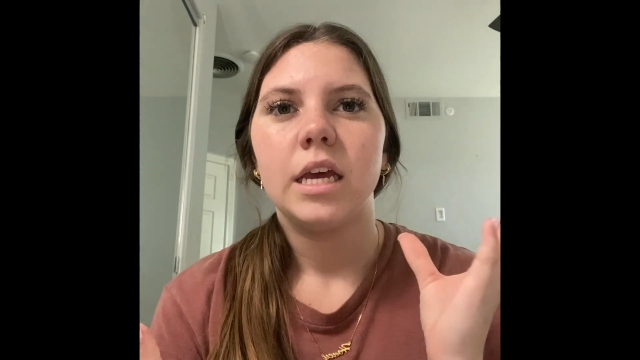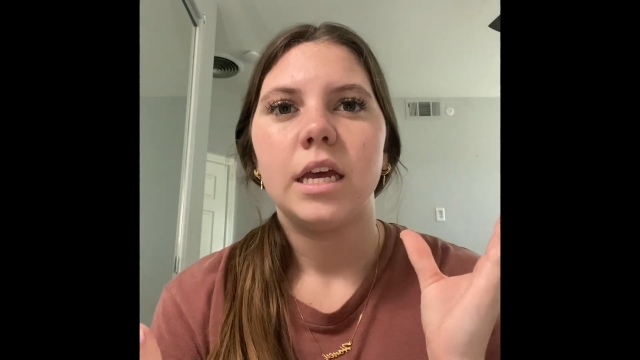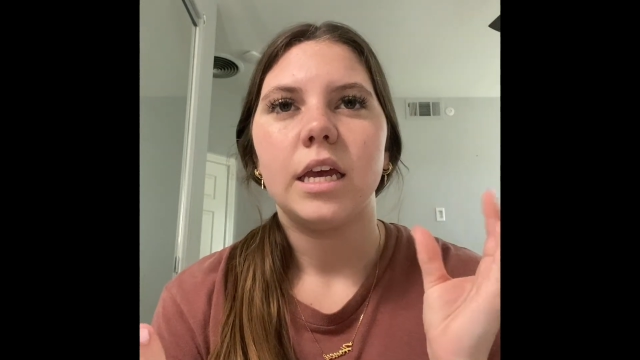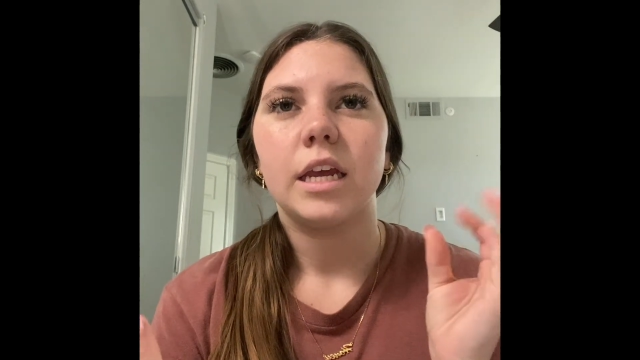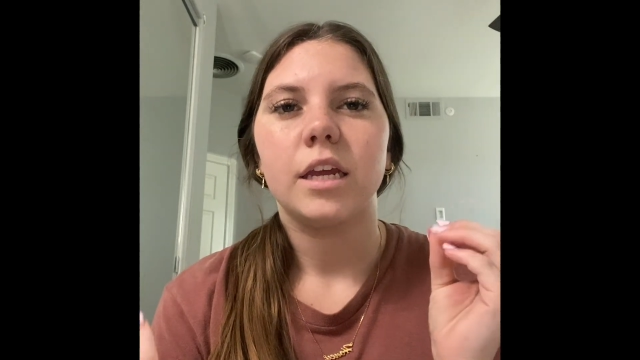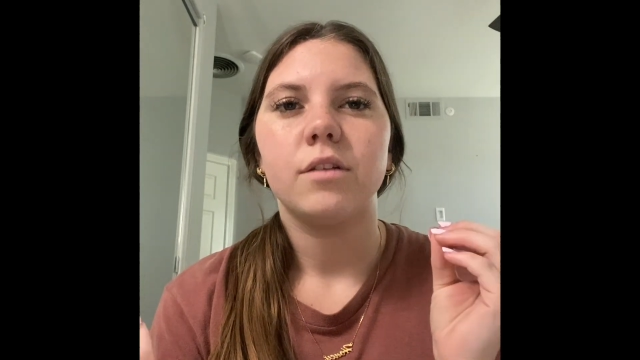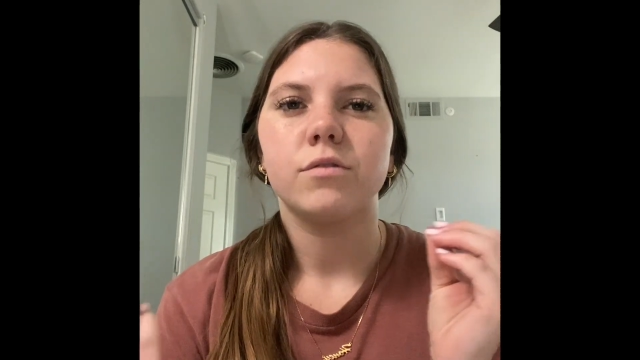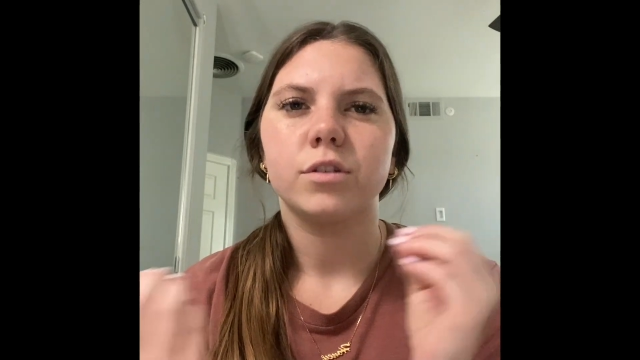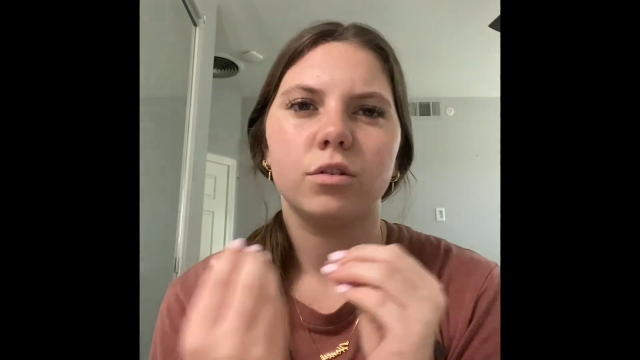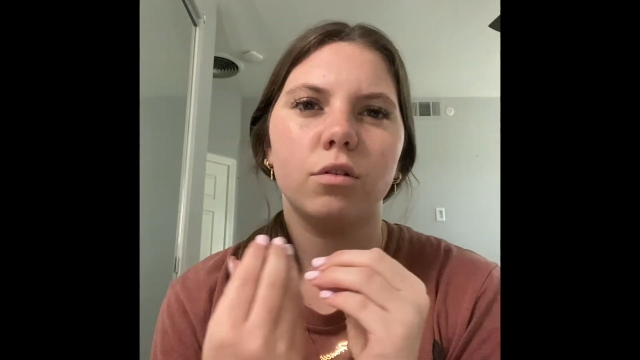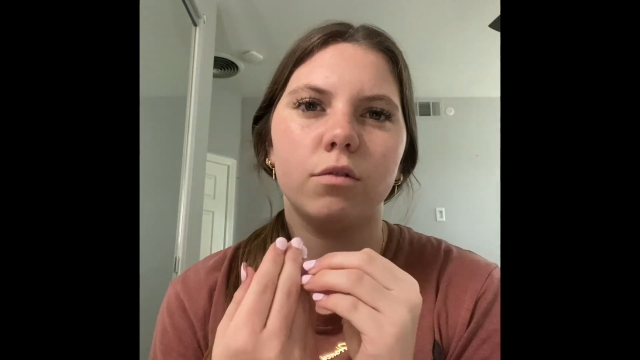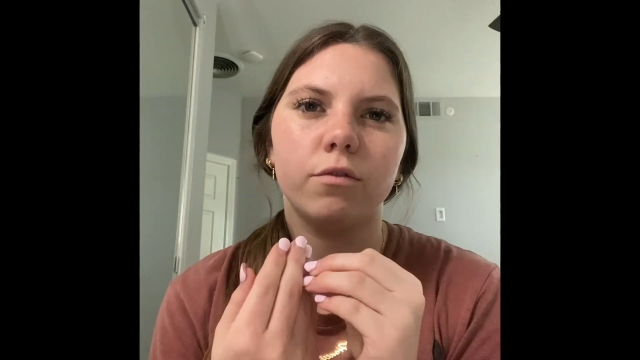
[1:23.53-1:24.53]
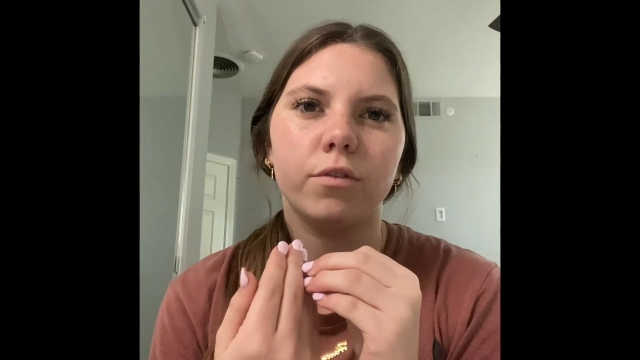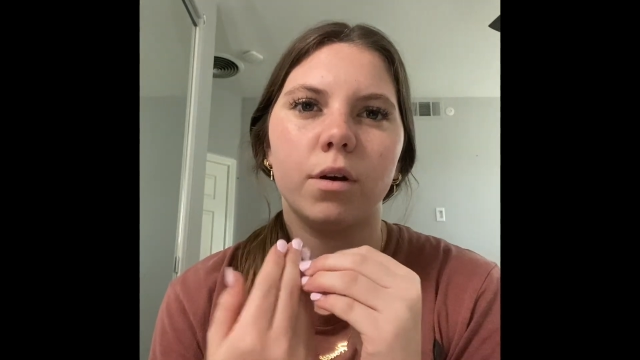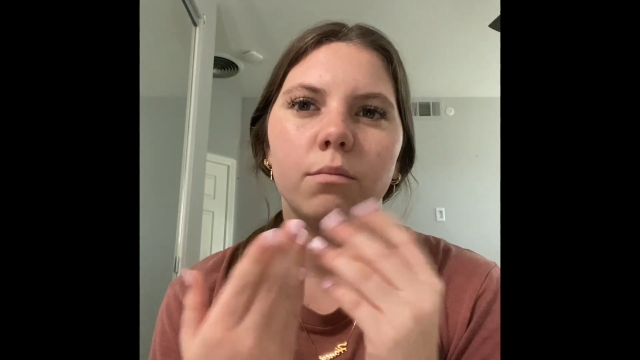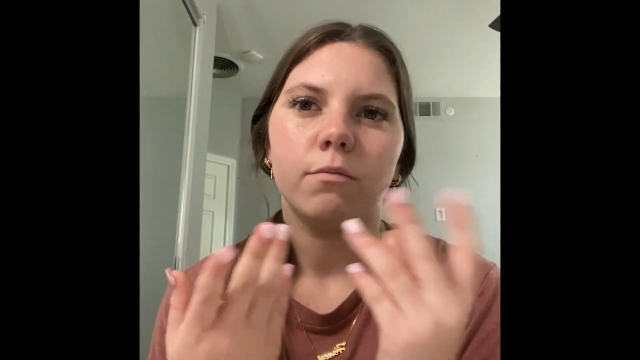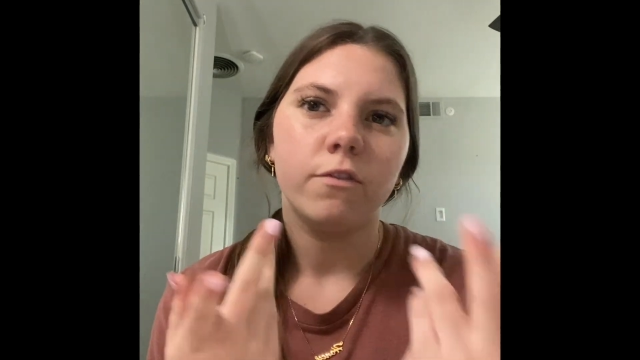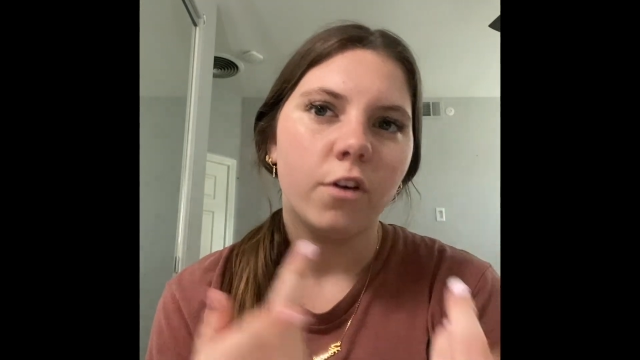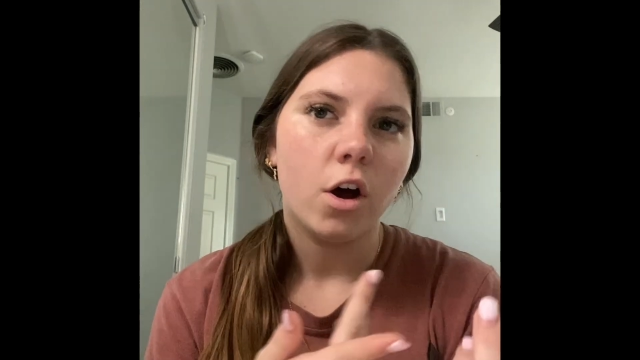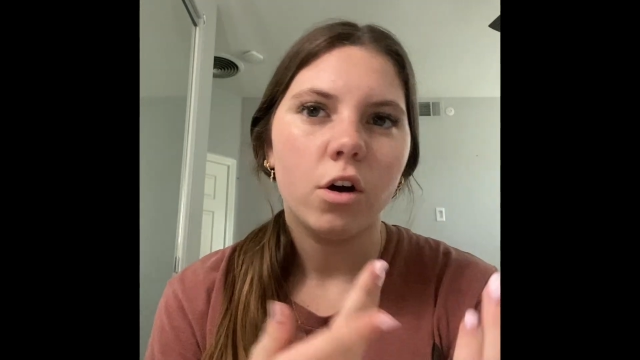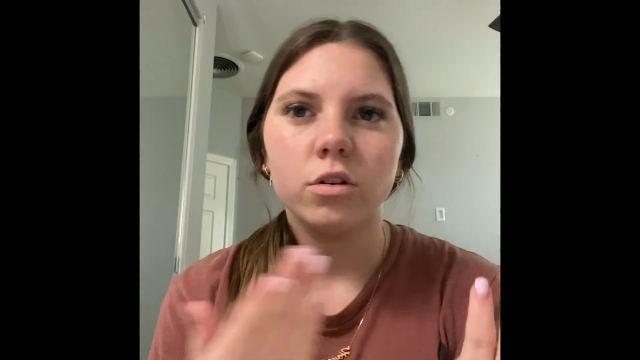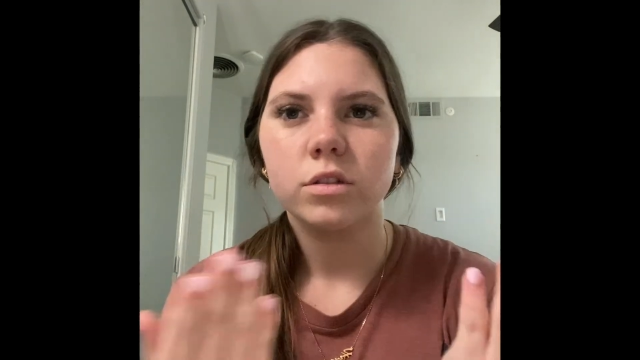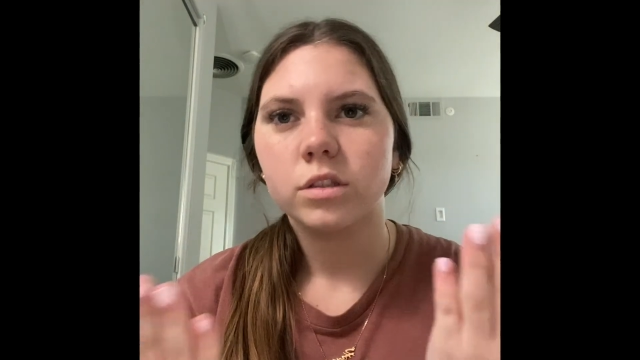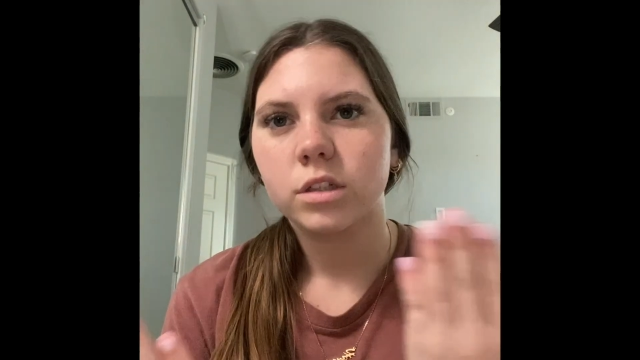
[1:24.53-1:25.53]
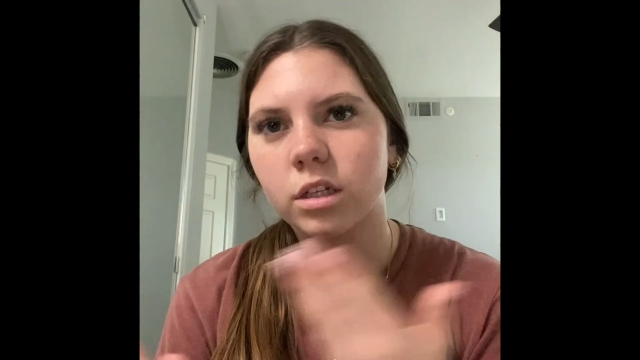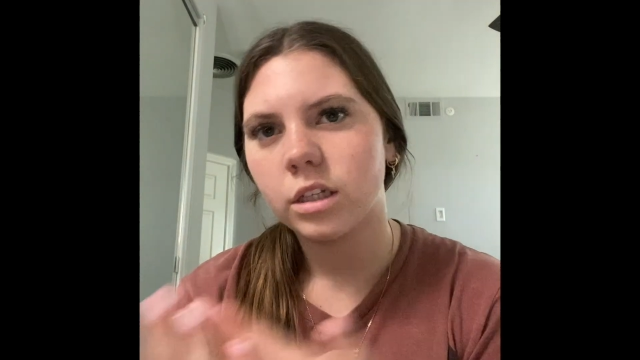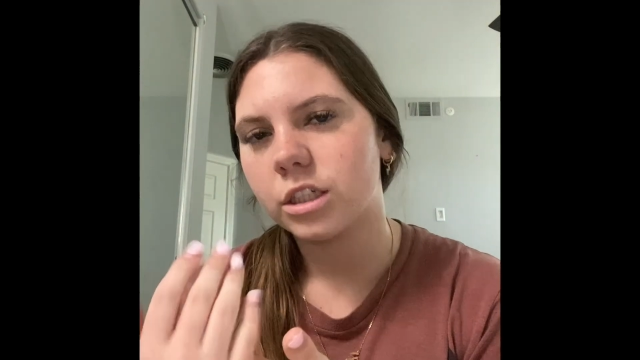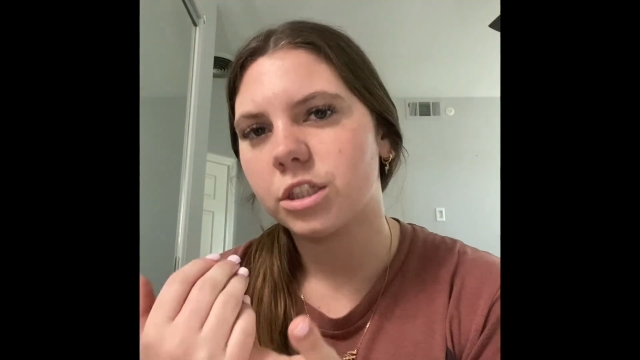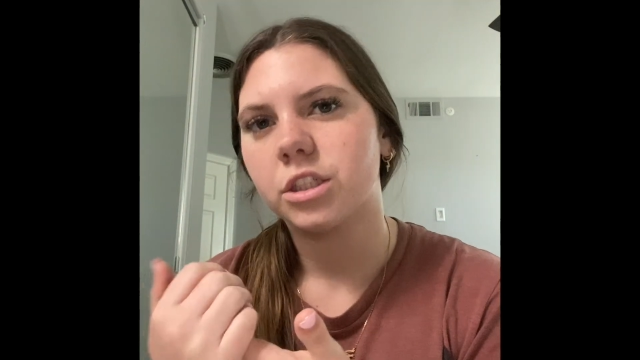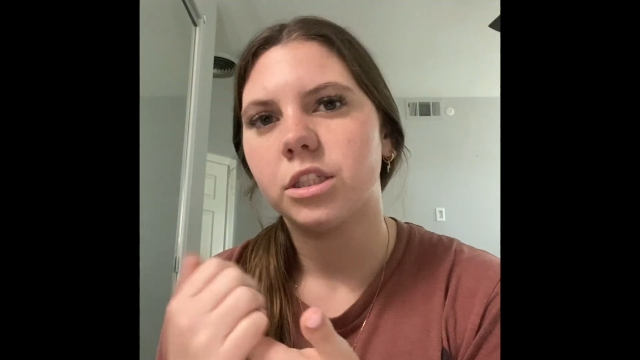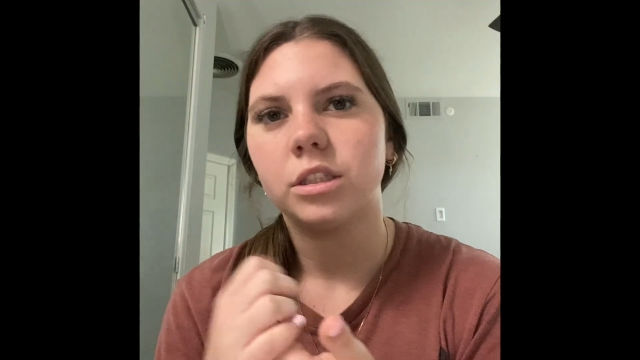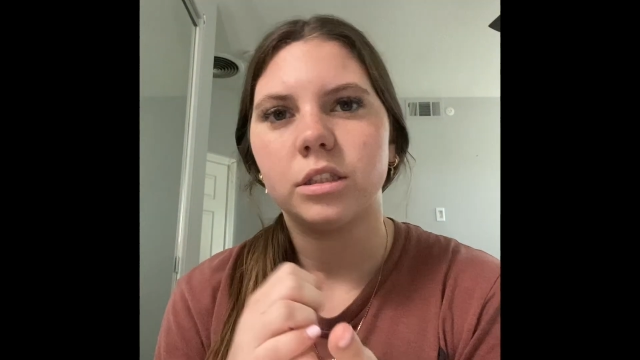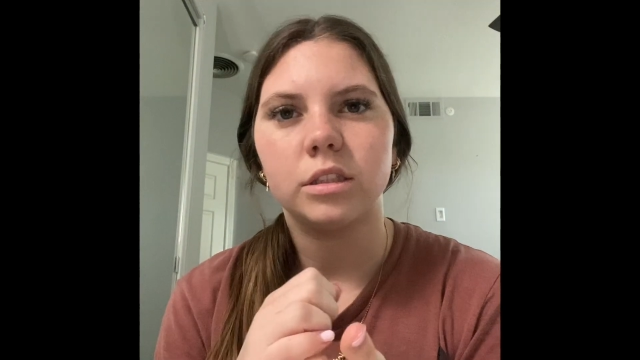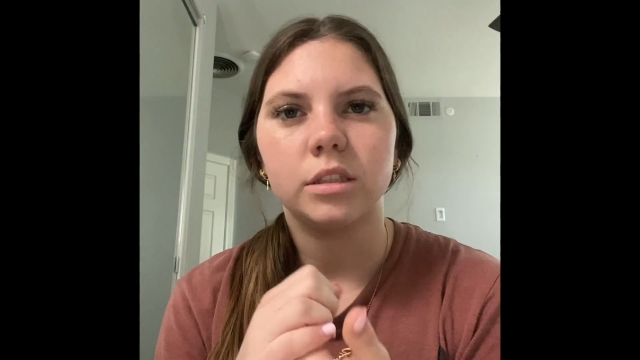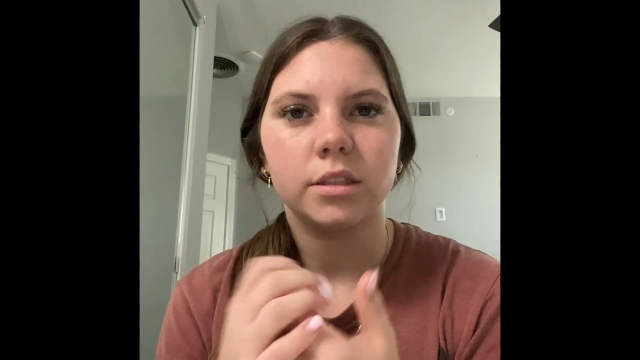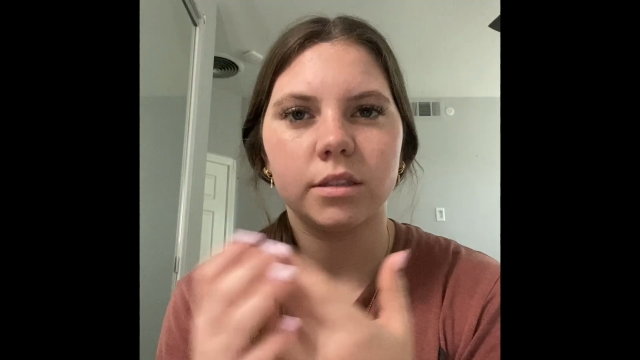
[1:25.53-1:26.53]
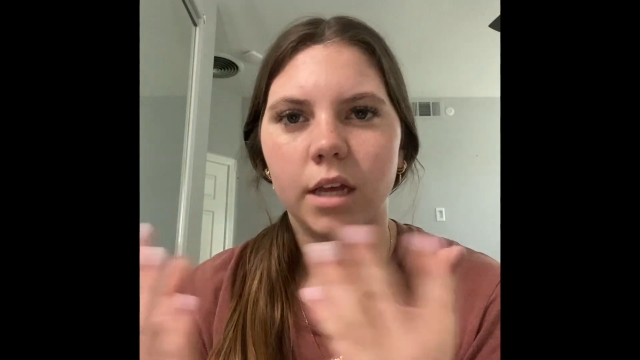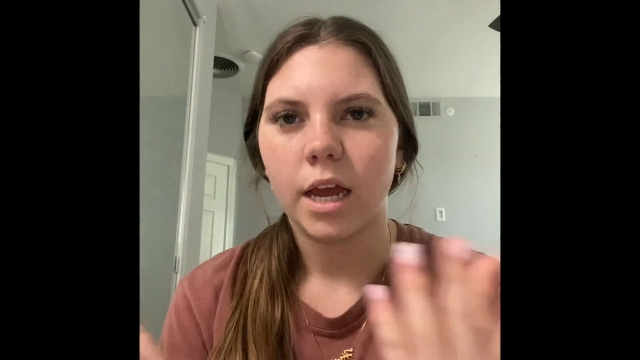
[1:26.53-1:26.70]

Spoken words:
it can result from falls, collisions,